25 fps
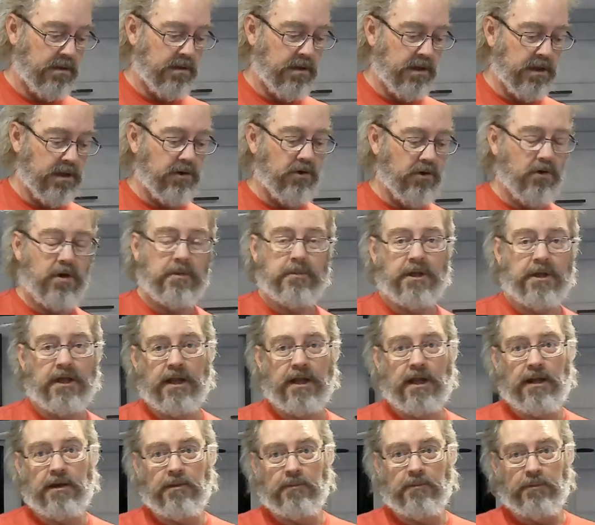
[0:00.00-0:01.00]
And no, I'm not
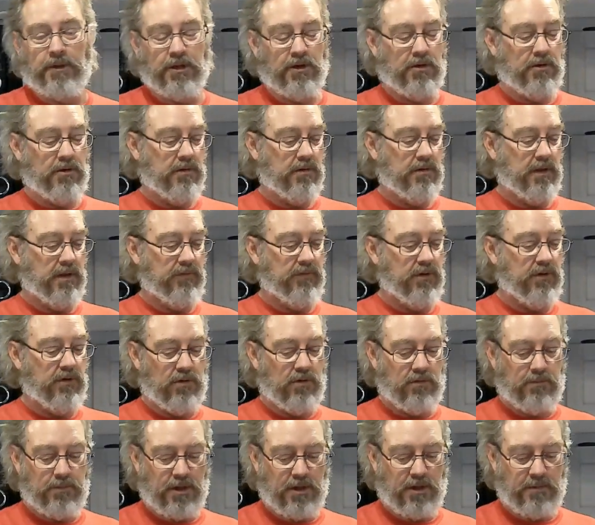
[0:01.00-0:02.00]
adding beer, even
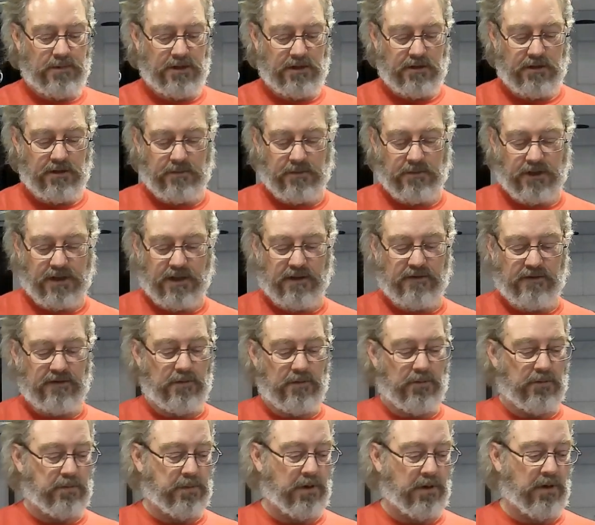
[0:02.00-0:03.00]
though Bob&Doug Mckenzie
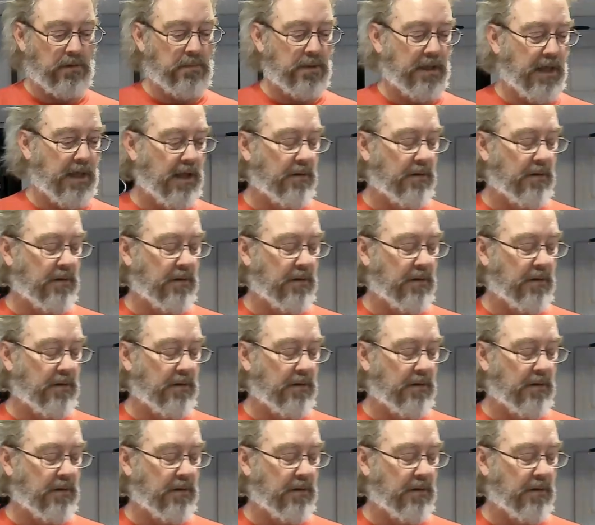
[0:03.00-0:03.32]
would probably